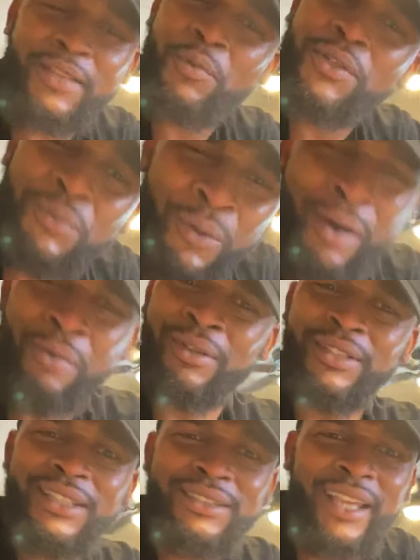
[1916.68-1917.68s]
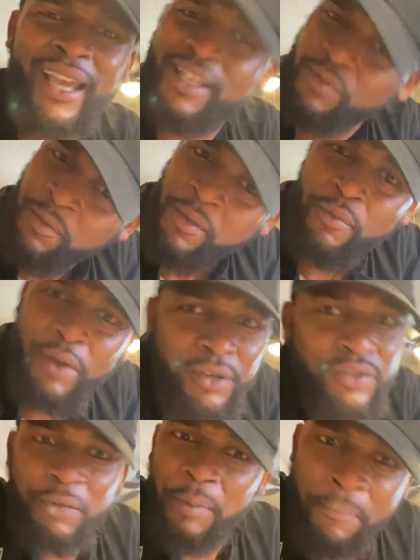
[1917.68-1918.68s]
what's wrong with these kids? Remember, we
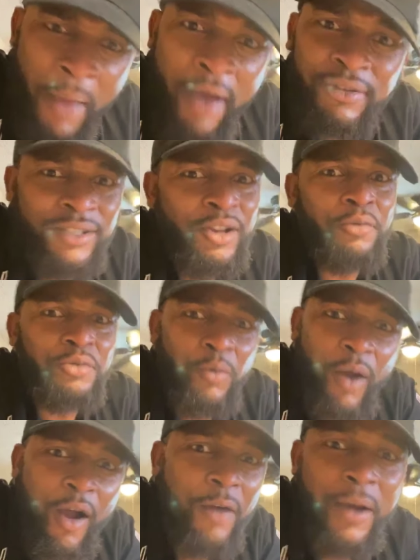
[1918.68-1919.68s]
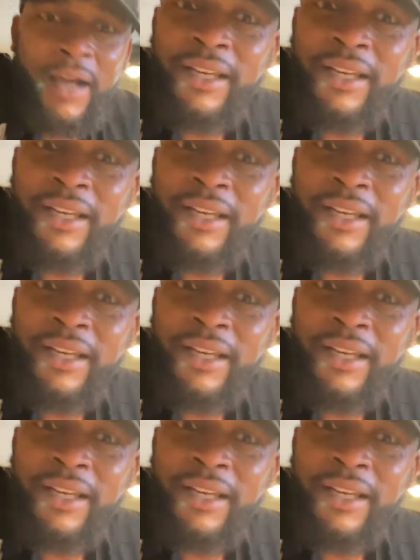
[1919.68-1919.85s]
used to be bouncing off the wall. By